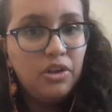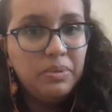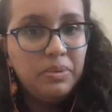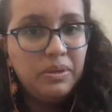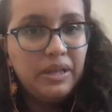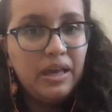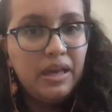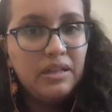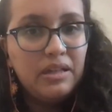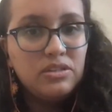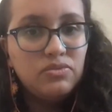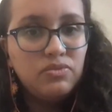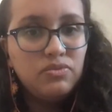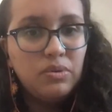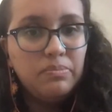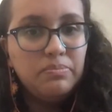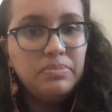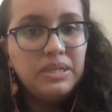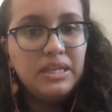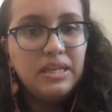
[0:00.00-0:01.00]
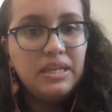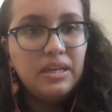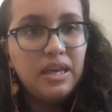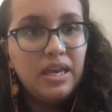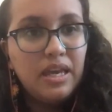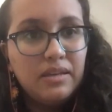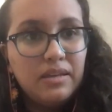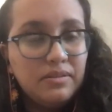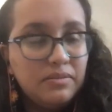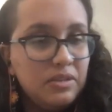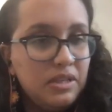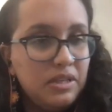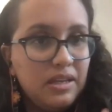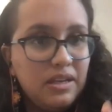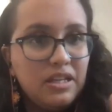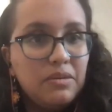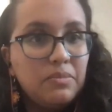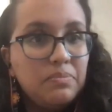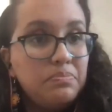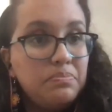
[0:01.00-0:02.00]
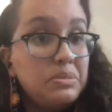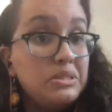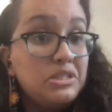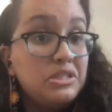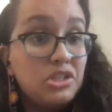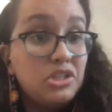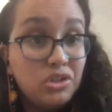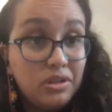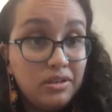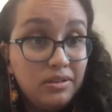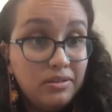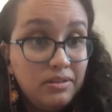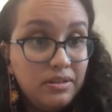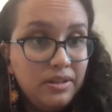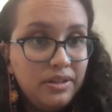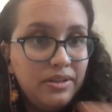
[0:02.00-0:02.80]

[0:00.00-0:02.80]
plans from being in a position